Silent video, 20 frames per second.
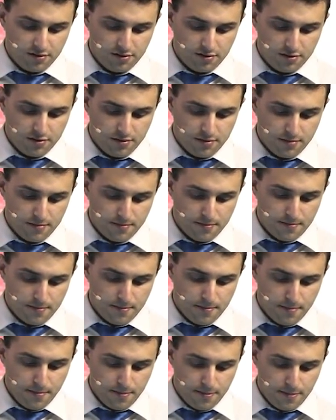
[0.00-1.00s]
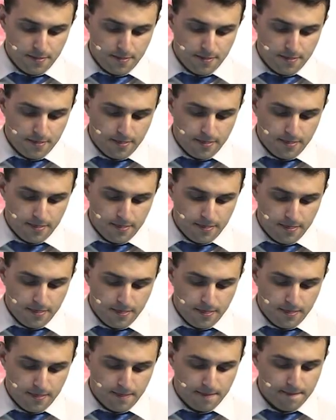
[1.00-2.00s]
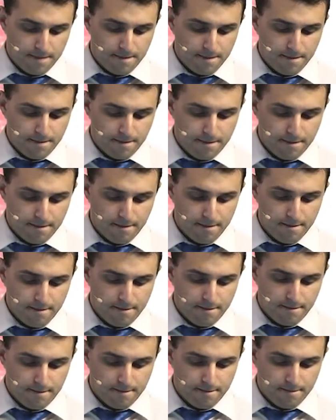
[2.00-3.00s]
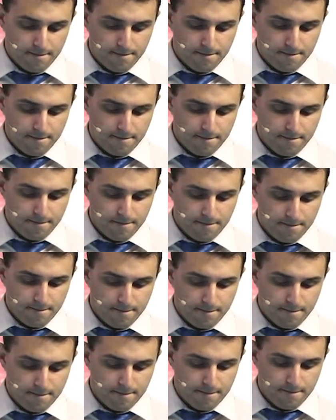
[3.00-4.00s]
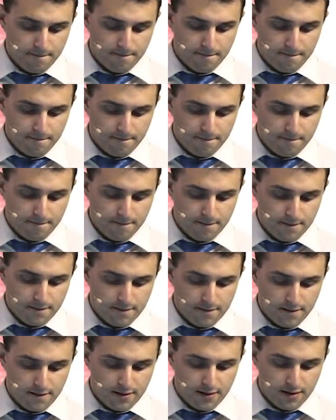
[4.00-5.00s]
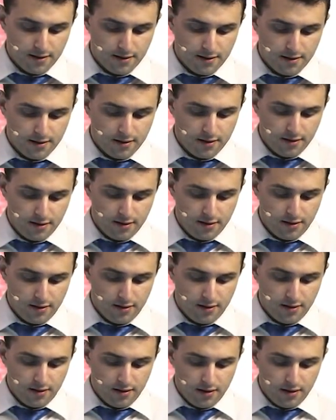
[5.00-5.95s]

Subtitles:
[no speech]